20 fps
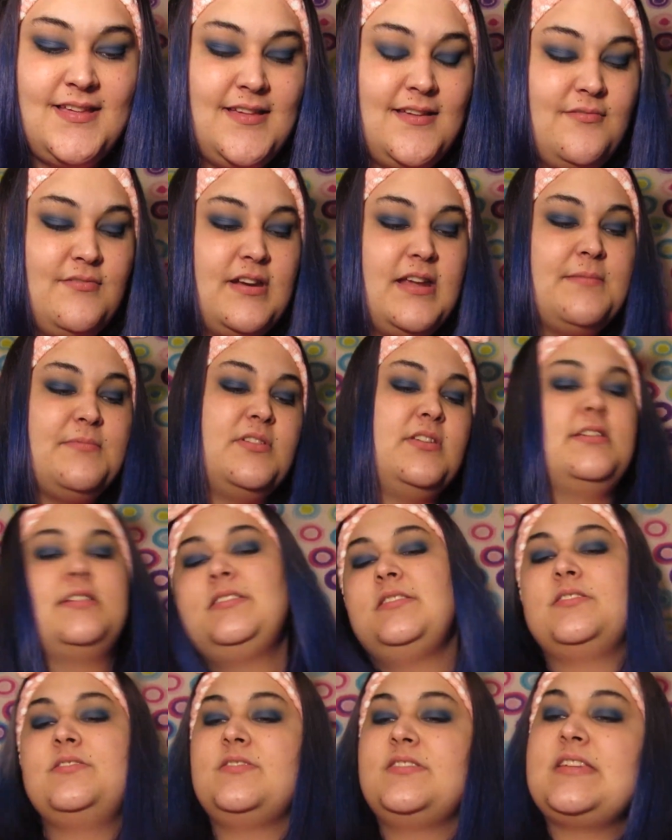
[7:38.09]
What I'm going to
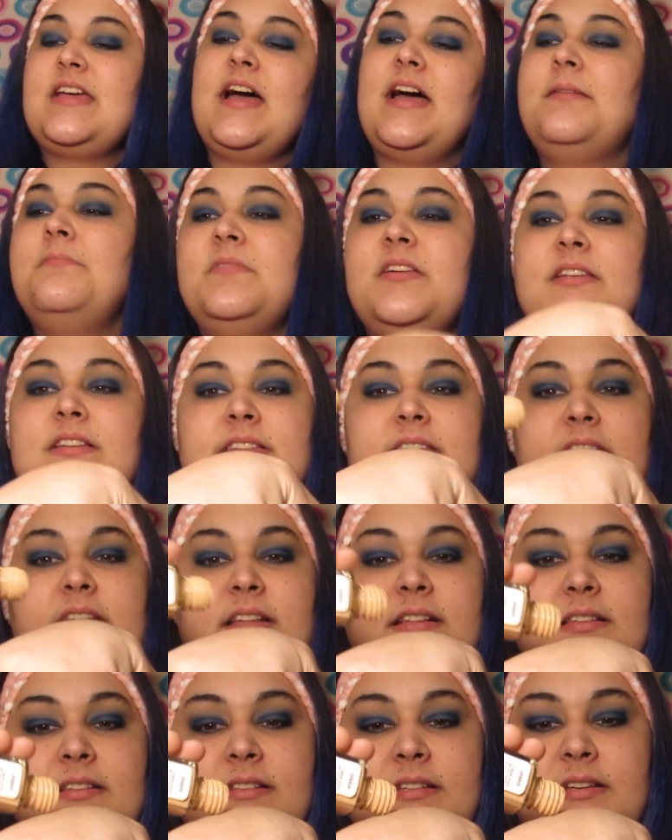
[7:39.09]
do is I'm going to take a
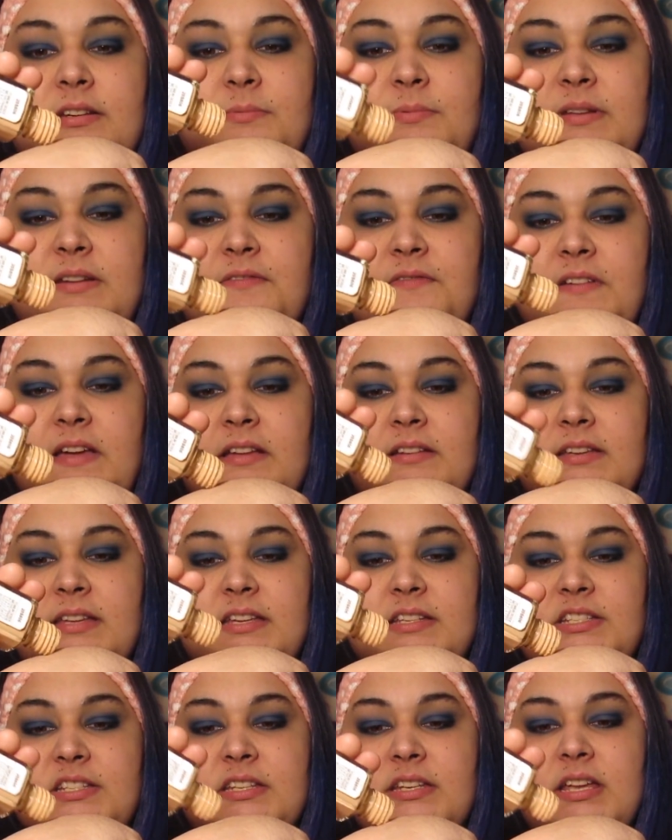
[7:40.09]
little bit of
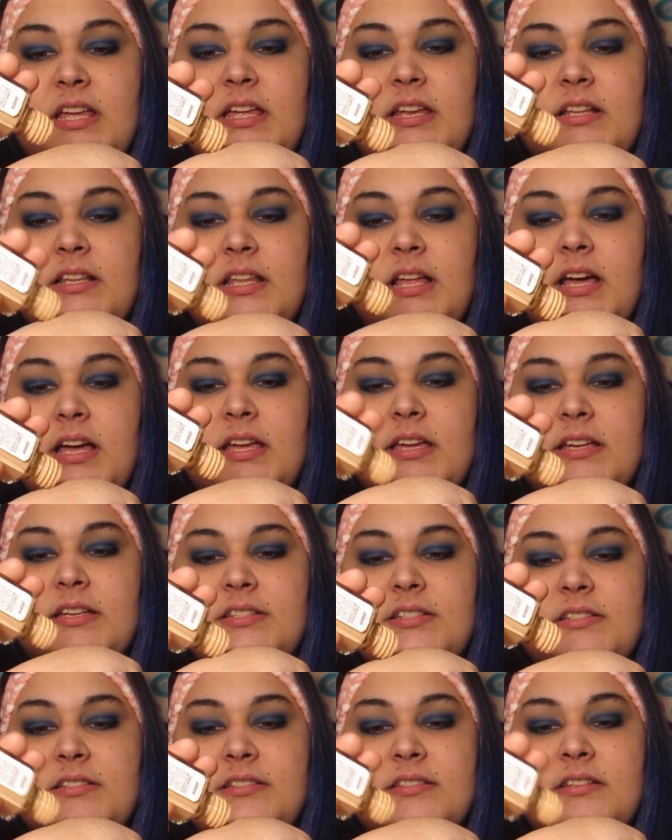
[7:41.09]
foundation. Not a lot.
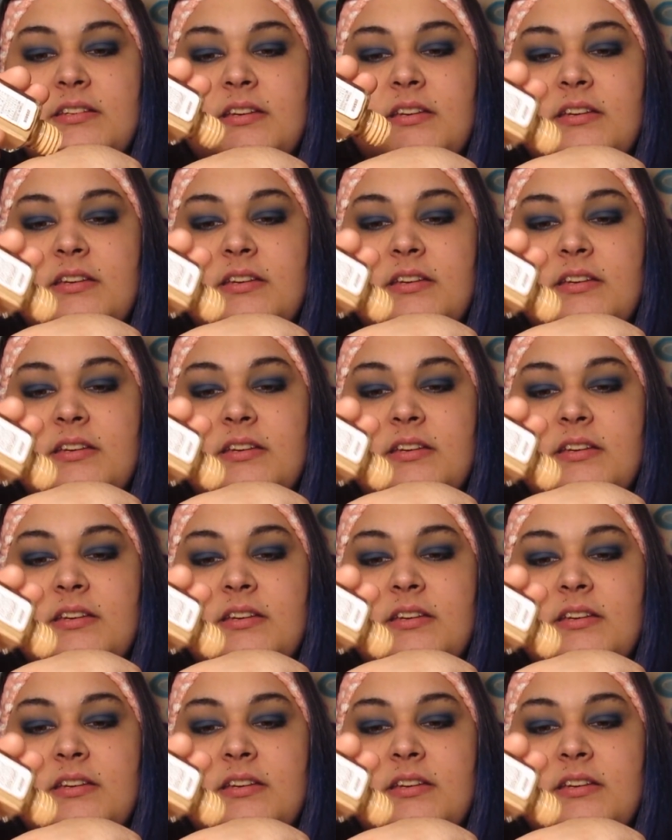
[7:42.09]
Because